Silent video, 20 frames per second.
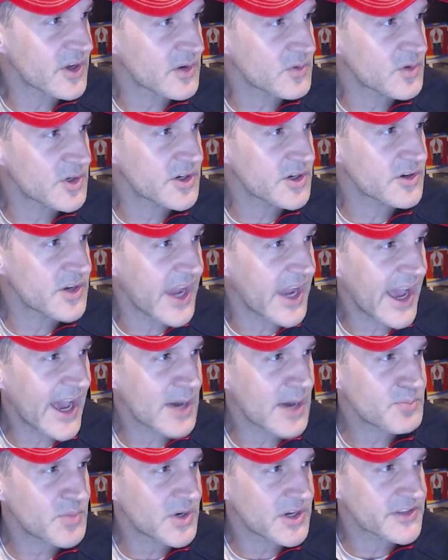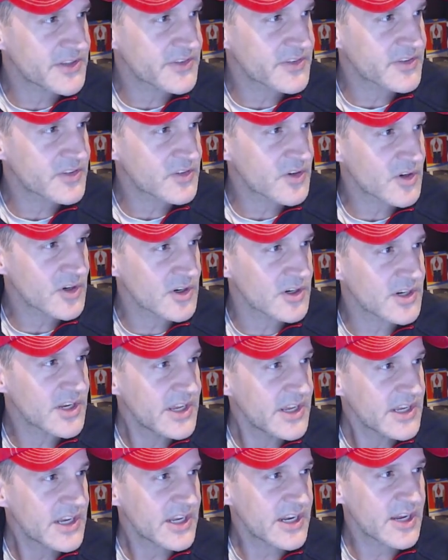go to app on start
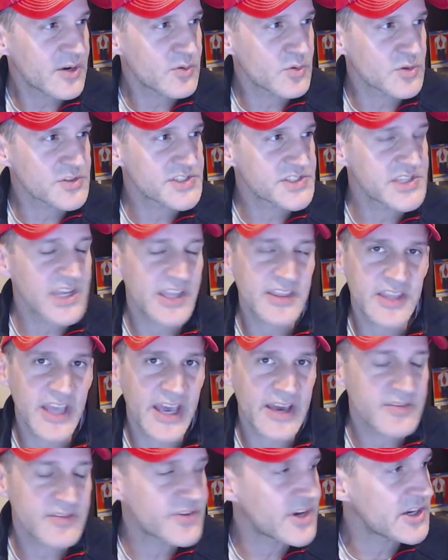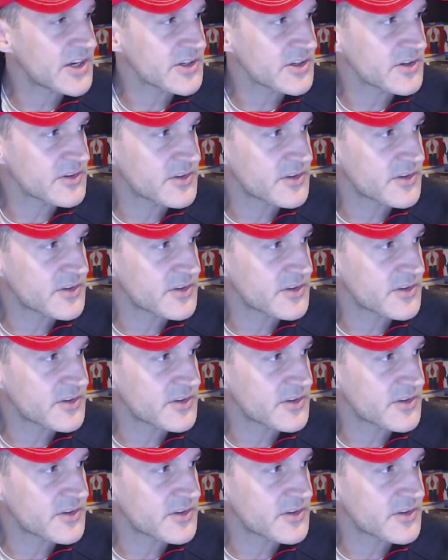and I will set that value to